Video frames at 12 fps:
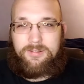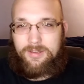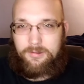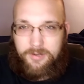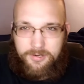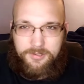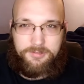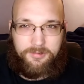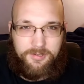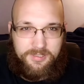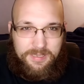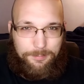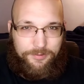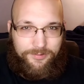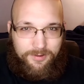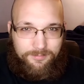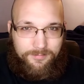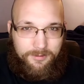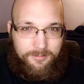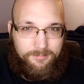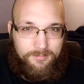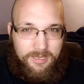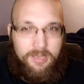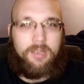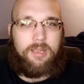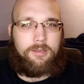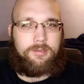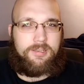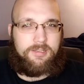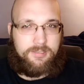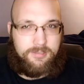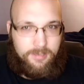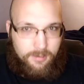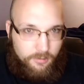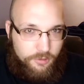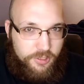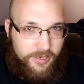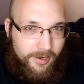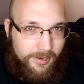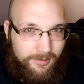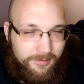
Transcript: Now, here's where it stems from. Nostalgia.